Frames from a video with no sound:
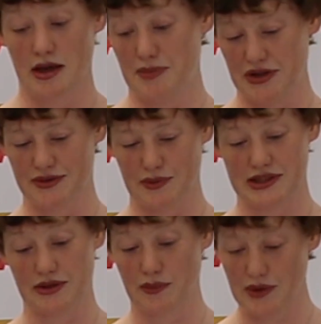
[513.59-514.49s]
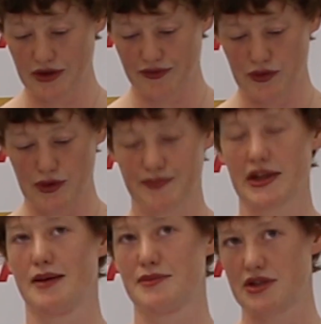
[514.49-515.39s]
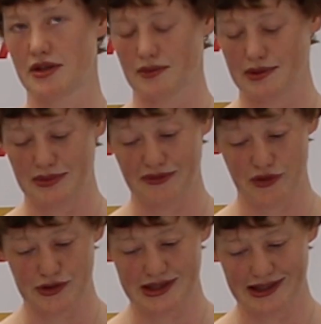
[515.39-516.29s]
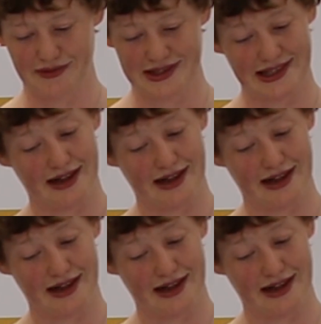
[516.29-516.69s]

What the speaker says: a person we're doing work for, I'm certain we'd be forced to leave the